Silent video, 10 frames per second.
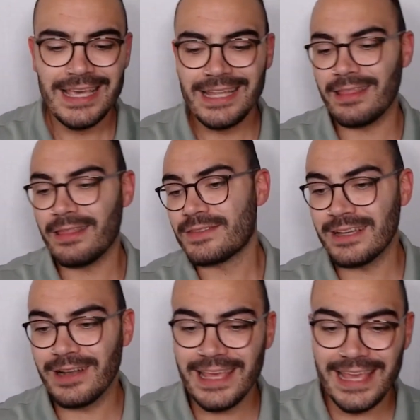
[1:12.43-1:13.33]
They've
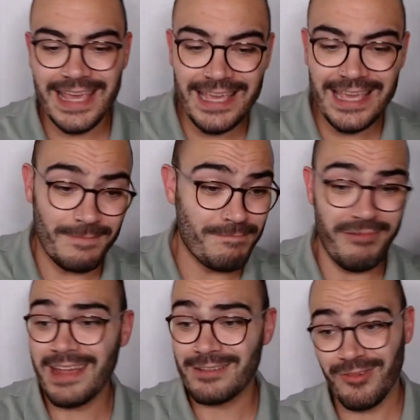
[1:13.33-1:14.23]
still eaten
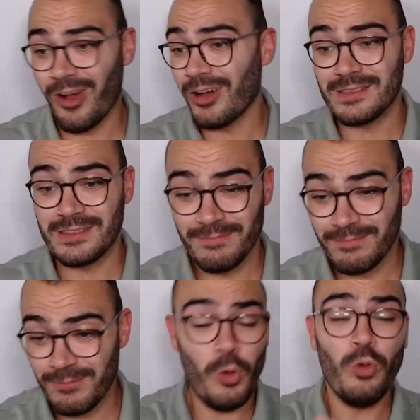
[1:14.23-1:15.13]
bread, rice,
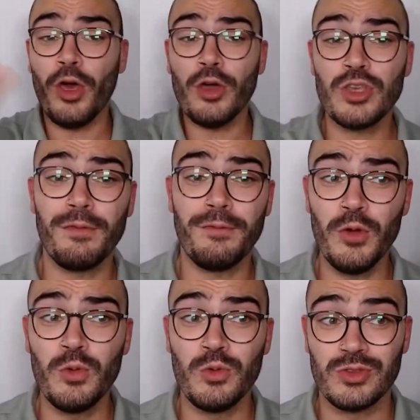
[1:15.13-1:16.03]
all those other
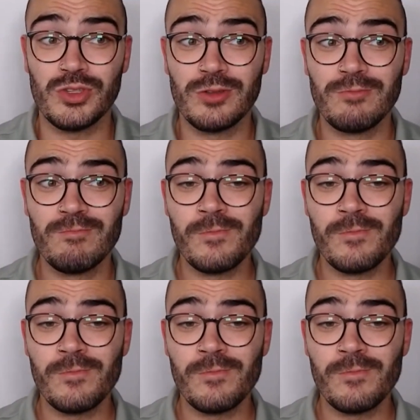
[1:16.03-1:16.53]
foods.